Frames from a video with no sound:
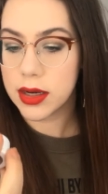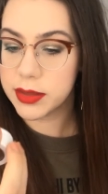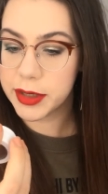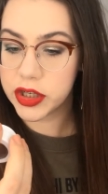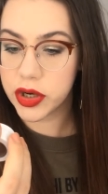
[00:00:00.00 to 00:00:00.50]

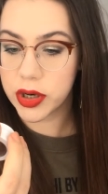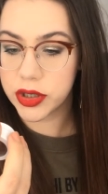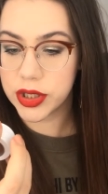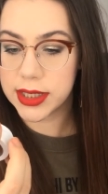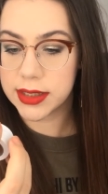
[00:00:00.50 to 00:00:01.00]
Cosmic
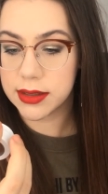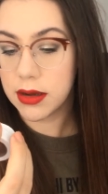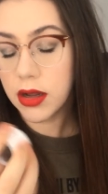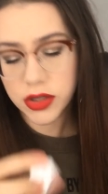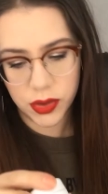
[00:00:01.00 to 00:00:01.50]
Charge, is
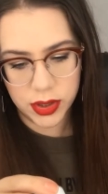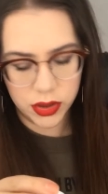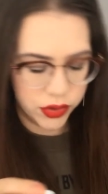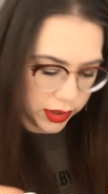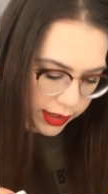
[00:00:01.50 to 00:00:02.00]
also
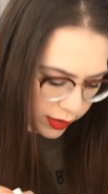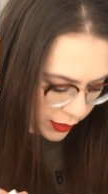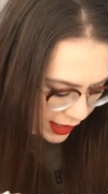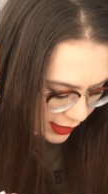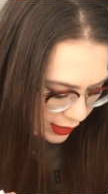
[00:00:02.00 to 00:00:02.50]
an ultra
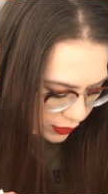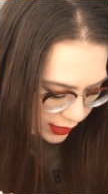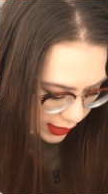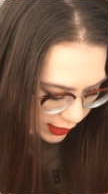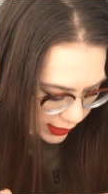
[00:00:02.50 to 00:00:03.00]
glitter, but that's
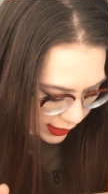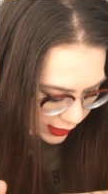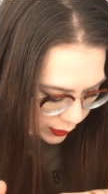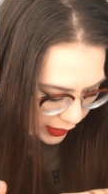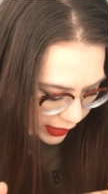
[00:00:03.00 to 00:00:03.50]
interesting because
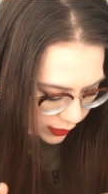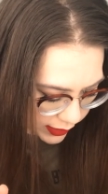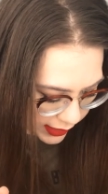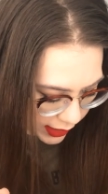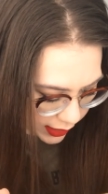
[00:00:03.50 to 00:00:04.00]
I swear I
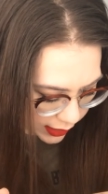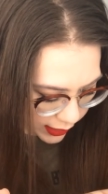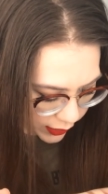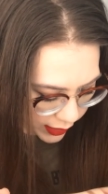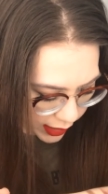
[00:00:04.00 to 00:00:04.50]
don't see any
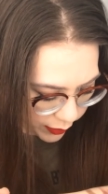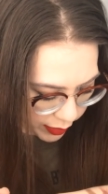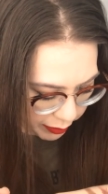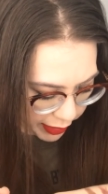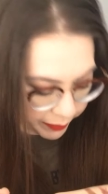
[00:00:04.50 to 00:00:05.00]
glitter in
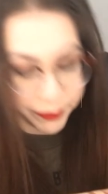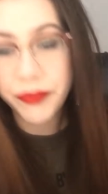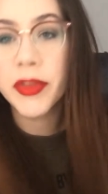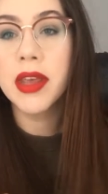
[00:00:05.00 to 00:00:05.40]
that one, but